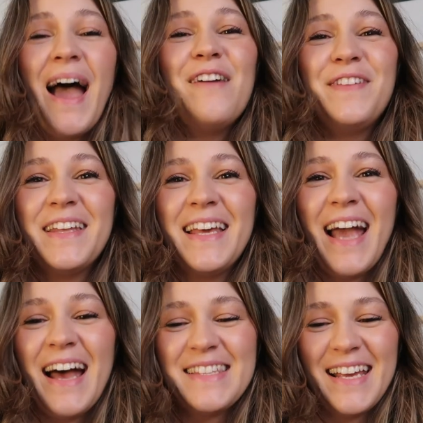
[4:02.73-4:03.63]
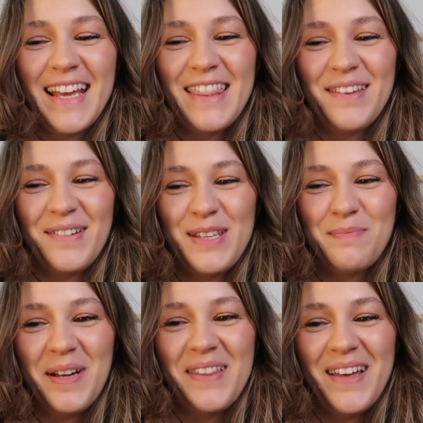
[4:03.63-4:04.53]
I feel like as I get through this
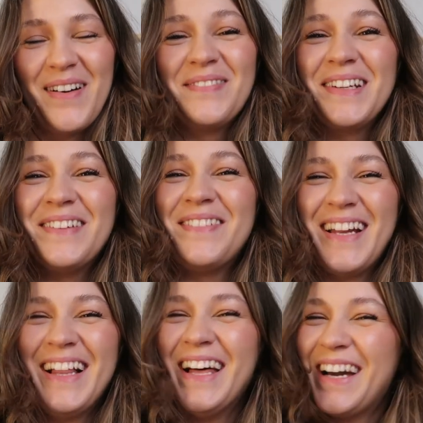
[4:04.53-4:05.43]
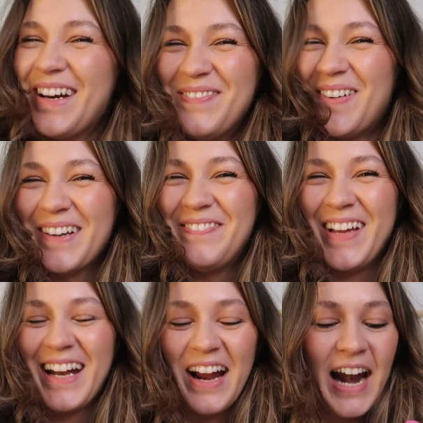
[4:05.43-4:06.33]
book though, I'm gonna want to look up more
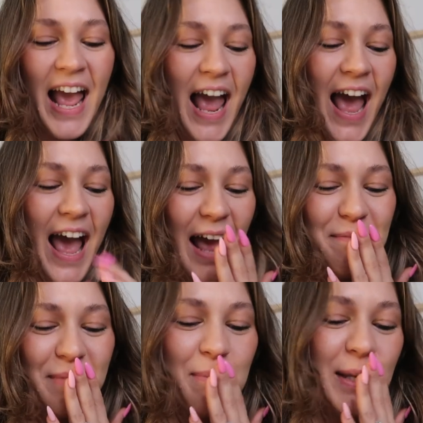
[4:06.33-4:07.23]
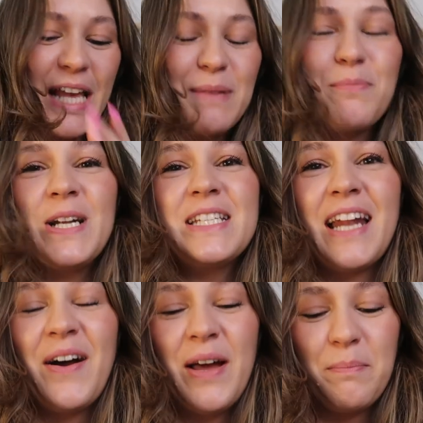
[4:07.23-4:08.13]
fan art and maybe like print it
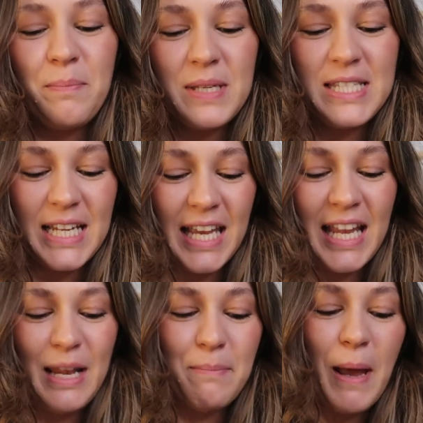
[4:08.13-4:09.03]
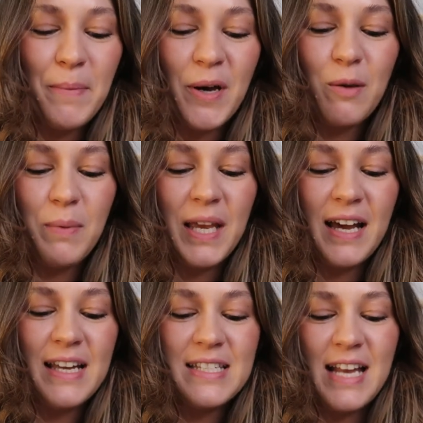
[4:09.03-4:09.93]
out and stick it in my book
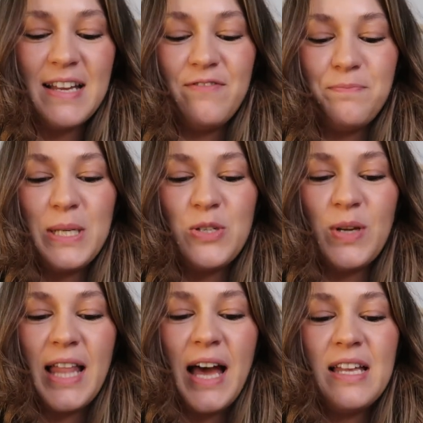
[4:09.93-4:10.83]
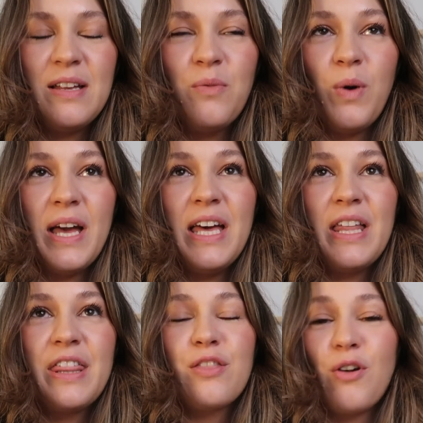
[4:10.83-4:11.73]
because I've been doing that
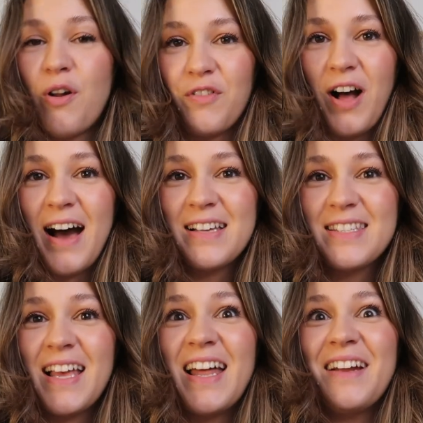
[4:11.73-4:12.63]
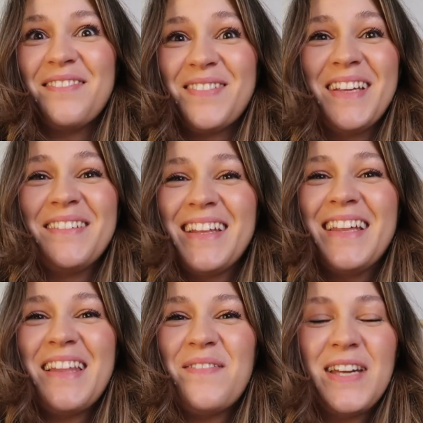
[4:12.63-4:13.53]
with Throne of Glass and I really,
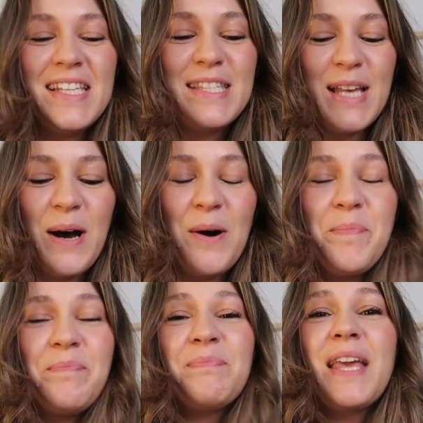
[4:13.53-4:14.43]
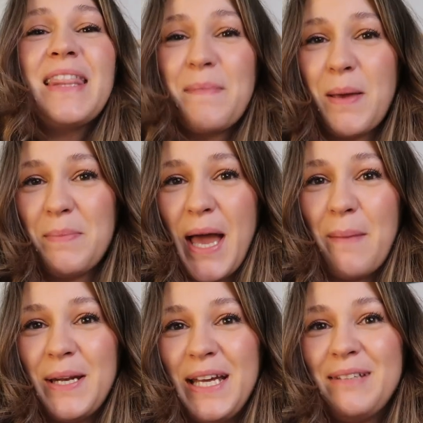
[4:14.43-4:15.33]
really love it. So that might be
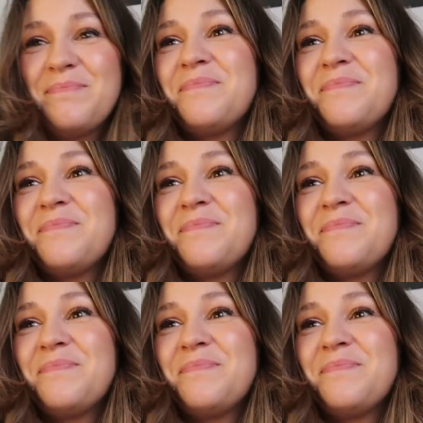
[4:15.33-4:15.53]
happening.